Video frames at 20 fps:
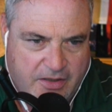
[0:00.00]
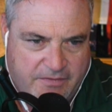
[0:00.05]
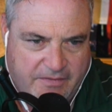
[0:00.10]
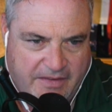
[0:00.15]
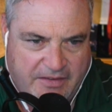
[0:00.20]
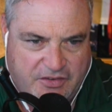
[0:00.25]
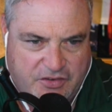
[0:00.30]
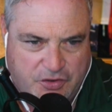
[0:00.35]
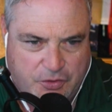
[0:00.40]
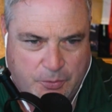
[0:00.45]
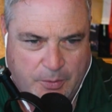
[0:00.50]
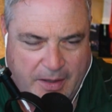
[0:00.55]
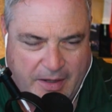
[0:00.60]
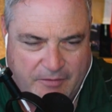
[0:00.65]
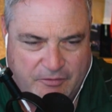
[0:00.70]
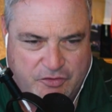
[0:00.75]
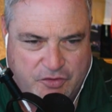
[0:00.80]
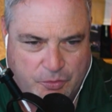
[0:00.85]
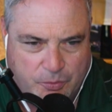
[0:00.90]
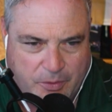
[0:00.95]
They do
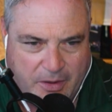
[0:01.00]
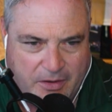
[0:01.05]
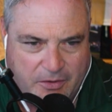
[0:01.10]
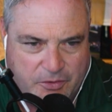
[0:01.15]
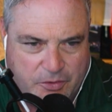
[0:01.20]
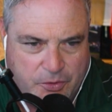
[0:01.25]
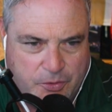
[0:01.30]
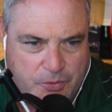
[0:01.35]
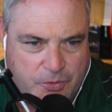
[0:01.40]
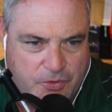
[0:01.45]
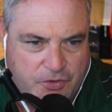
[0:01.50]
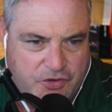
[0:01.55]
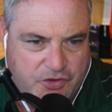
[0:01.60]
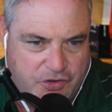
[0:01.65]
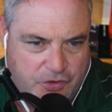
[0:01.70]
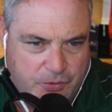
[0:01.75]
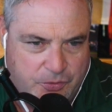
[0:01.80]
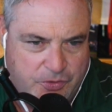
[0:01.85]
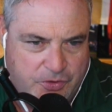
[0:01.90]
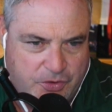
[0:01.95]
have Darrell Luter
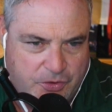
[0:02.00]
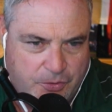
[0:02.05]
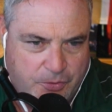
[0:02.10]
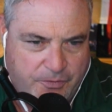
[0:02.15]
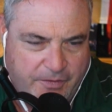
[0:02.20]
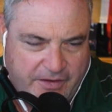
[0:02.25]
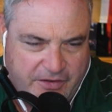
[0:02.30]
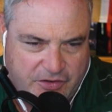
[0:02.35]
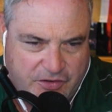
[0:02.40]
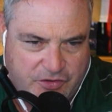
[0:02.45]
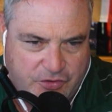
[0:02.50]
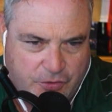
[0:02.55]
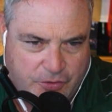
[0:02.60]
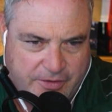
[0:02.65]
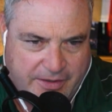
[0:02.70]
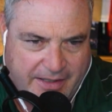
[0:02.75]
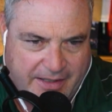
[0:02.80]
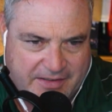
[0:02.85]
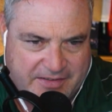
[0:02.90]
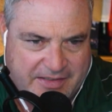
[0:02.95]
Jr., who they just
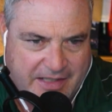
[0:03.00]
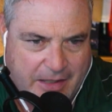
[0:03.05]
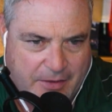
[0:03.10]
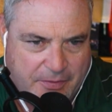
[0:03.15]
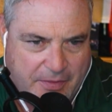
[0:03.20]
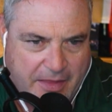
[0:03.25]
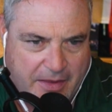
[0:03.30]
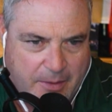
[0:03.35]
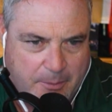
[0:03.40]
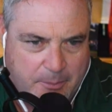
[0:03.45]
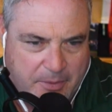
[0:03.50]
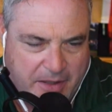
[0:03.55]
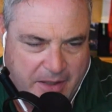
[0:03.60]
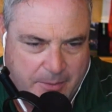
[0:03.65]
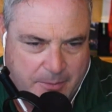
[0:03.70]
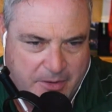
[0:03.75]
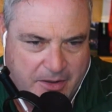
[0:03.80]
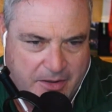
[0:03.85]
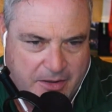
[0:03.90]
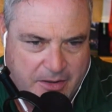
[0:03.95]
took out of South
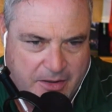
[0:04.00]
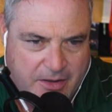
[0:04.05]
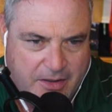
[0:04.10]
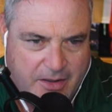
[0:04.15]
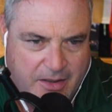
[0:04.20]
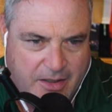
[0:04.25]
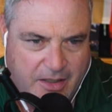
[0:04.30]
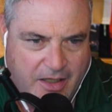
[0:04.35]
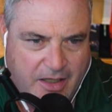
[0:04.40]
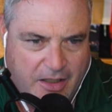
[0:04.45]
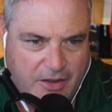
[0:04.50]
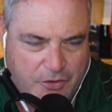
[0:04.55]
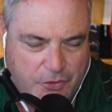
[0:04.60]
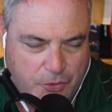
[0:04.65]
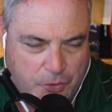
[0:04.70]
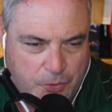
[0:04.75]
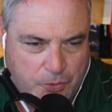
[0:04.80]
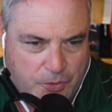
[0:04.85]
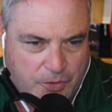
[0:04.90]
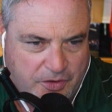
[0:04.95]
Alabama.
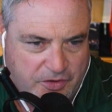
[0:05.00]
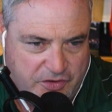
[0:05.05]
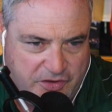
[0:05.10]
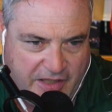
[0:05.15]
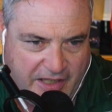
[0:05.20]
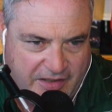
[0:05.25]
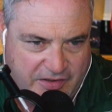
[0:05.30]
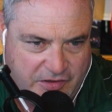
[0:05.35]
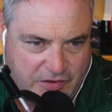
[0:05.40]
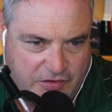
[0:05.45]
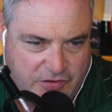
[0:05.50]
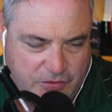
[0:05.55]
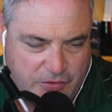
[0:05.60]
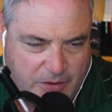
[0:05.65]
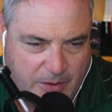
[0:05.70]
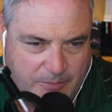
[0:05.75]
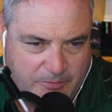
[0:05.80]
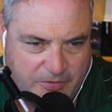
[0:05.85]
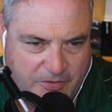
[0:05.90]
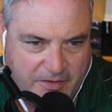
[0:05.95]
Luter has yet to
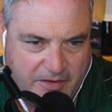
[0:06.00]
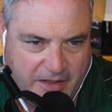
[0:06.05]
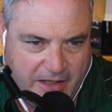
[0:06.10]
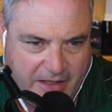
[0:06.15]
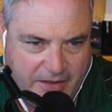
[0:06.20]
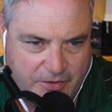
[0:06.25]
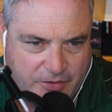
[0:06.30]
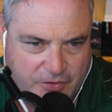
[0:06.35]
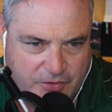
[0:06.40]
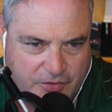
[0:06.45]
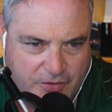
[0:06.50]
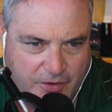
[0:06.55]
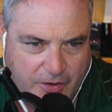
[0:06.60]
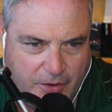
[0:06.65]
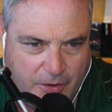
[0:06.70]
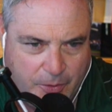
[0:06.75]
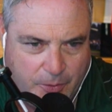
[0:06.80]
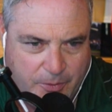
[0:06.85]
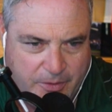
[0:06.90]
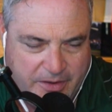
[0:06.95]
suit up for the Niners,
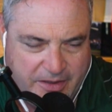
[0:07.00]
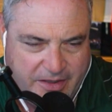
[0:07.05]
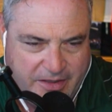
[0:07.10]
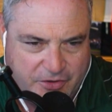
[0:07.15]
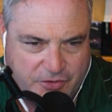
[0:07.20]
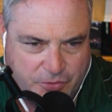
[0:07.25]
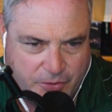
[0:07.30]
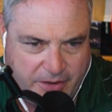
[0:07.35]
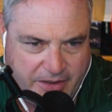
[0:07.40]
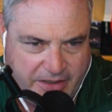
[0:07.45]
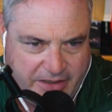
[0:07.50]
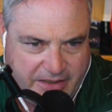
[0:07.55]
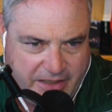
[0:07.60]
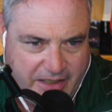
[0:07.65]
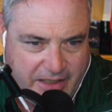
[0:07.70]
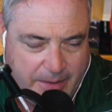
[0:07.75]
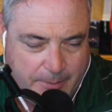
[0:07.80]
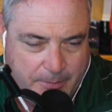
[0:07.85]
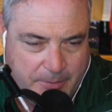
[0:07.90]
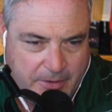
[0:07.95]
though, in training
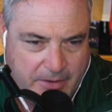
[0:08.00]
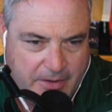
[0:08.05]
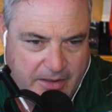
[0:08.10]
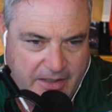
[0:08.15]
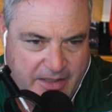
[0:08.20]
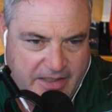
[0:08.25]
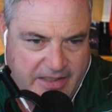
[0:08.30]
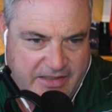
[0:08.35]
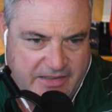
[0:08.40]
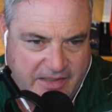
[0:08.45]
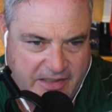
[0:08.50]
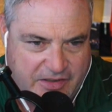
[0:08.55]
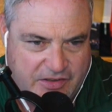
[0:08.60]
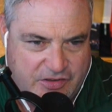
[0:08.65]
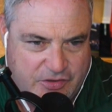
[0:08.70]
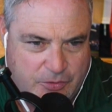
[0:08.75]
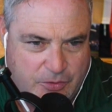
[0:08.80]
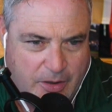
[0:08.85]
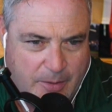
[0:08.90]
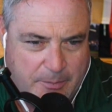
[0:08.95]
camp. He did
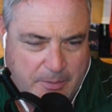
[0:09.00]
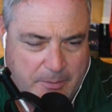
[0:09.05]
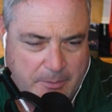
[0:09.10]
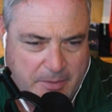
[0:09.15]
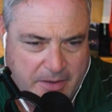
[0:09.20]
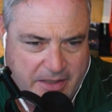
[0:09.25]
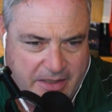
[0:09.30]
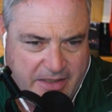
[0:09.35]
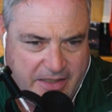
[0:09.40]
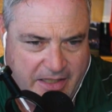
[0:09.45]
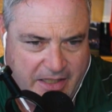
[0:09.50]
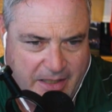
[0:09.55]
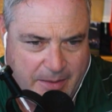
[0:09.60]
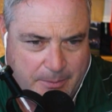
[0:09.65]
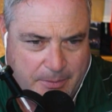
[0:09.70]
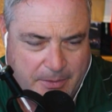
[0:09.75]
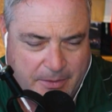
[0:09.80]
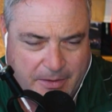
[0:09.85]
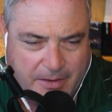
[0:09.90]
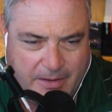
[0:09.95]
suit up in minicamp,